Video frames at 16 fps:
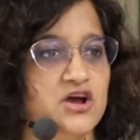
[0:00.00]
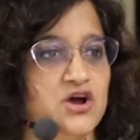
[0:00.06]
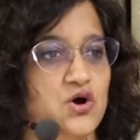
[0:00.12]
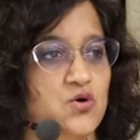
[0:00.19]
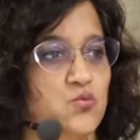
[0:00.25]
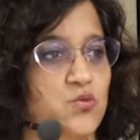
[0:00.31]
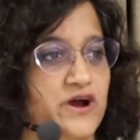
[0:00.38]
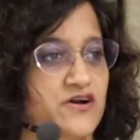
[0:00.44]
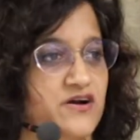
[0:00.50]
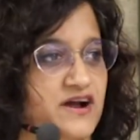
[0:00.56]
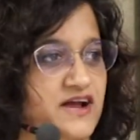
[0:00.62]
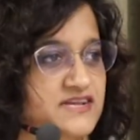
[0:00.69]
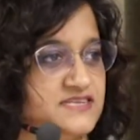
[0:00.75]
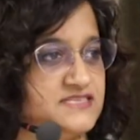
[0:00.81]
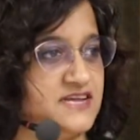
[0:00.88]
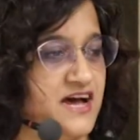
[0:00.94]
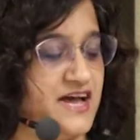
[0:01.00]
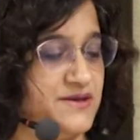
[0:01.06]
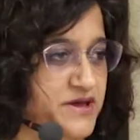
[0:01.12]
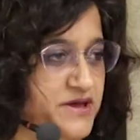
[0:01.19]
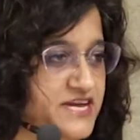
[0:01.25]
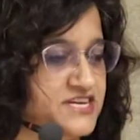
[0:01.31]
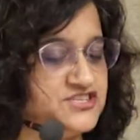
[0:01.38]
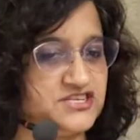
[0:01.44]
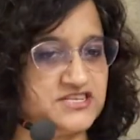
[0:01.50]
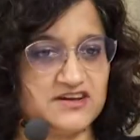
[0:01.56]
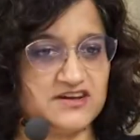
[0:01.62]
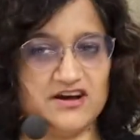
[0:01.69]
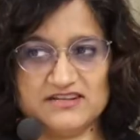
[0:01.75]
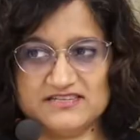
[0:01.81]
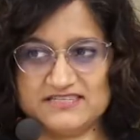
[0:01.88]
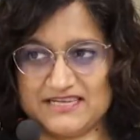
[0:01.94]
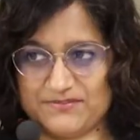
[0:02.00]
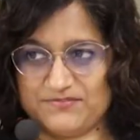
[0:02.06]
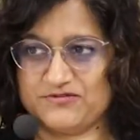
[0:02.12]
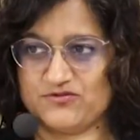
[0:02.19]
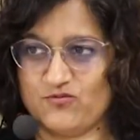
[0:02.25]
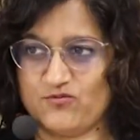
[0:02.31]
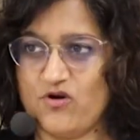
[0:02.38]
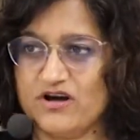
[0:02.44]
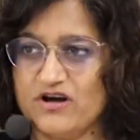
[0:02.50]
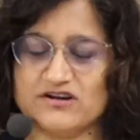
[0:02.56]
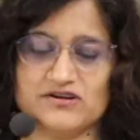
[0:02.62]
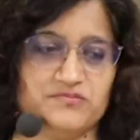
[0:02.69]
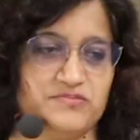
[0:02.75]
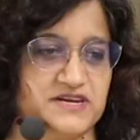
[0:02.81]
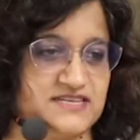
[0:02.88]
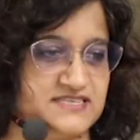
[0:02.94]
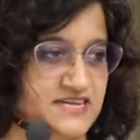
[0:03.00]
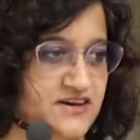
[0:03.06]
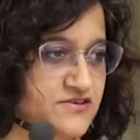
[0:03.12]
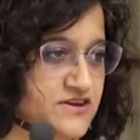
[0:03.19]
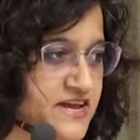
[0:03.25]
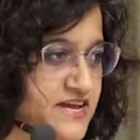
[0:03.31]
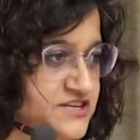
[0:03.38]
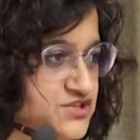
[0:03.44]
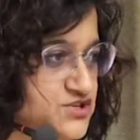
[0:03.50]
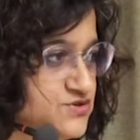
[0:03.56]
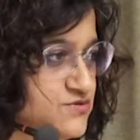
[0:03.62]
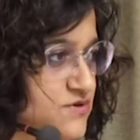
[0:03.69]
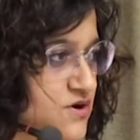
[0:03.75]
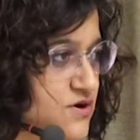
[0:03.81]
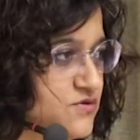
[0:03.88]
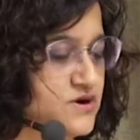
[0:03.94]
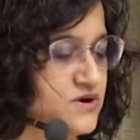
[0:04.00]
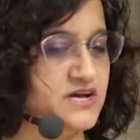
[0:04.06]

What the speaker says: whereas Hypatia's concept, water, picks out H2O,